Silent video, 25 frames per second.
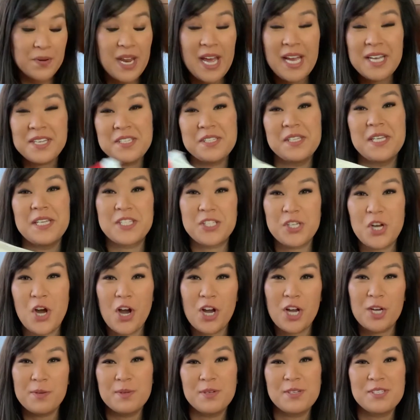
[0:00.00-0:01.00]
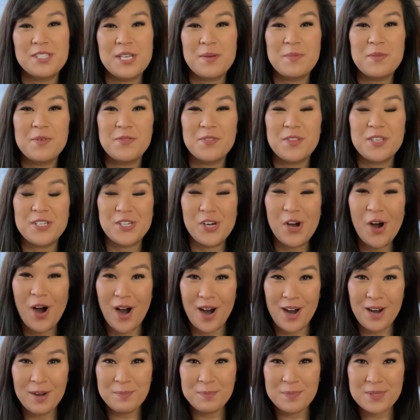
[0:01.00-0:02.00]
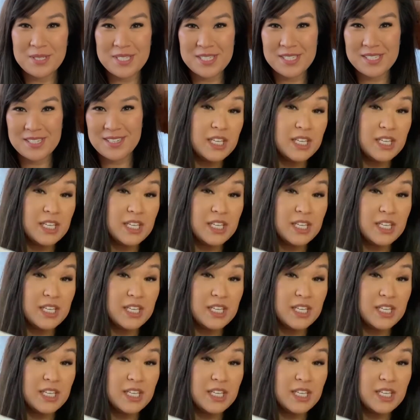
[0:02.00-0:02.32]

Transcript: next, let's talk about some of the tops.